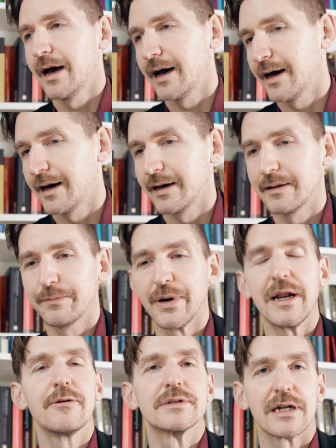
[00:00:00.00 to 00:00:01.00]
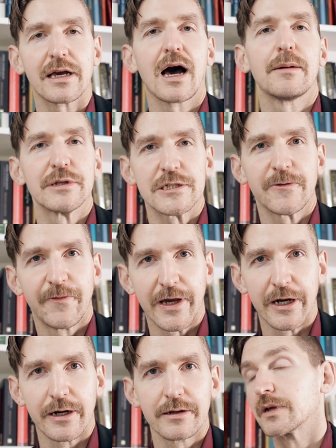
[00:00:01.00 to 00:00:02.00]
But he was an accomplished
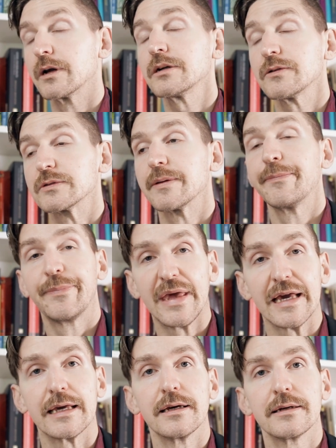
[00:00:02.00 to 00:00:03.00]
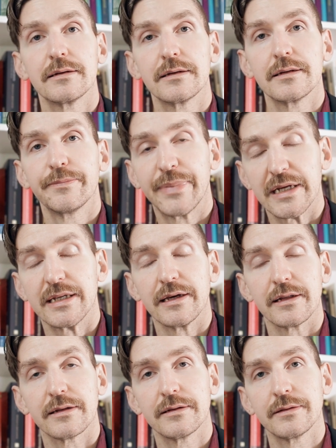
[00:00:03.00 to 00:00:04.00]
figure. Goethe was a big, big
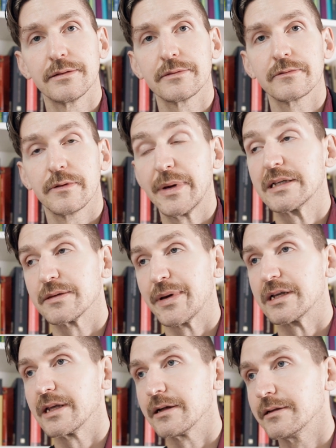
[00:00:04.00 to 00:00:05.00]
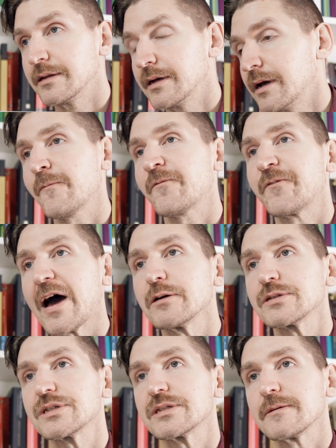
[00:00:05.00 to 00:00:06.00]
deal. Remains a big deal.
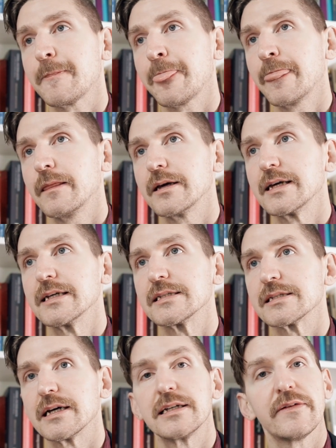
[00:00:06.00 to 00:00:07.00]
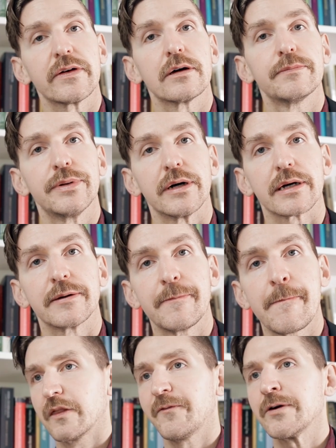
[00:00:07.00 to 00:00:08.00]
Faust is a difficult book.
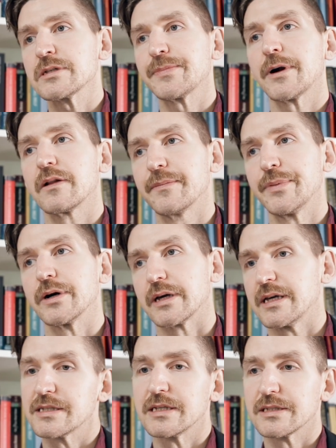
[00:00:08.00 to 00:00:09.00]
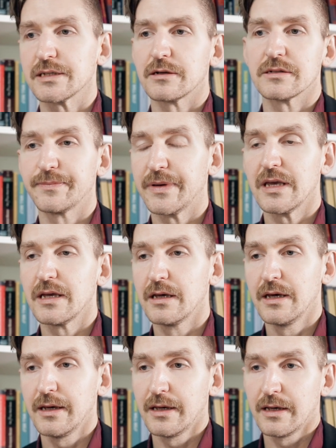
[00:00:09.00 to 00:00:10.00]
The first part of the book is considered to
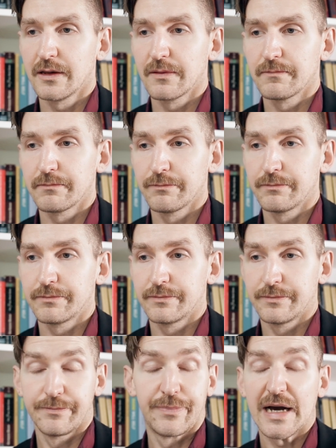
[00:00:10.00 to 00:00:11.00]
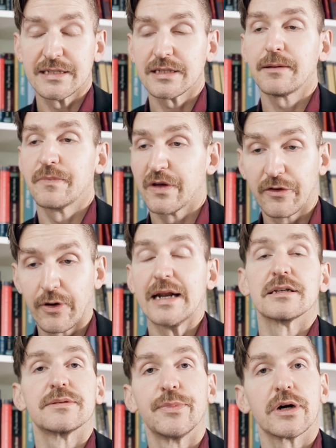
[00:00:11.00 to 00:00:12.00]
be, by some, the
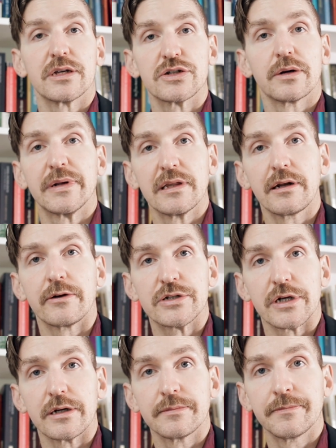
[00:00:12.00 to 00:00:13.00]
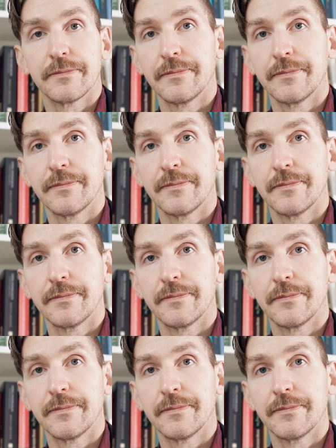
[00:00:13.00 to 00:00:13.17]
greatest book in German literature.